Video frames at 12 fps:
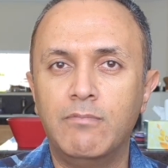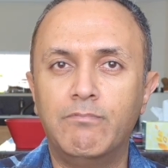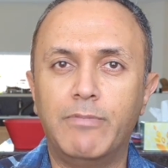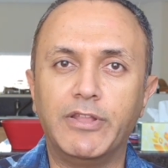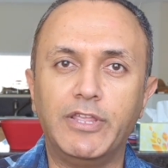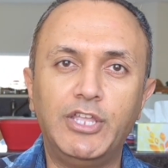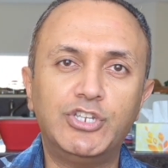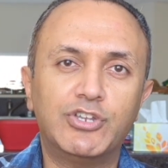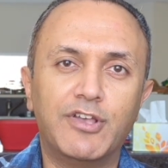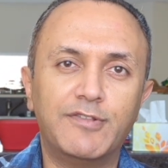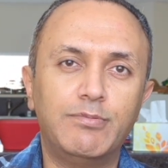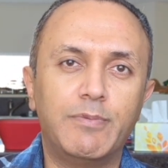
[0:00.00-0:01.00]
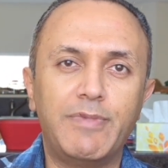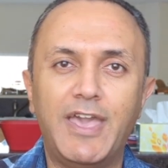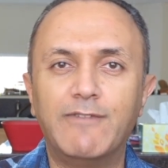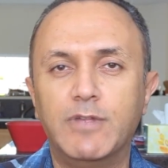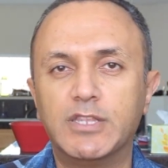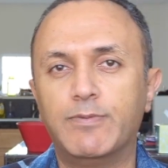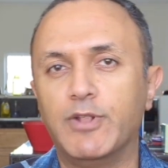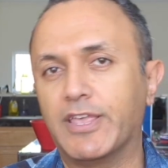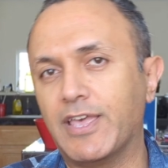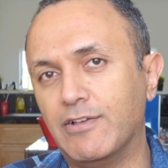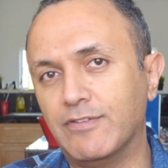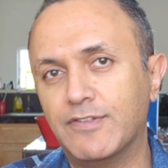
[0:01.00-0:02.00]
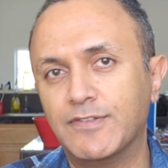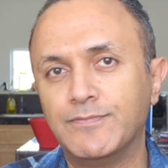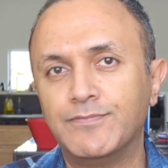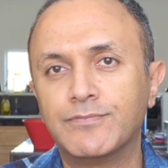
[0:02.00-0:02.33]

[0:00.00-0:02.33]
but each customer may have multiple accounts.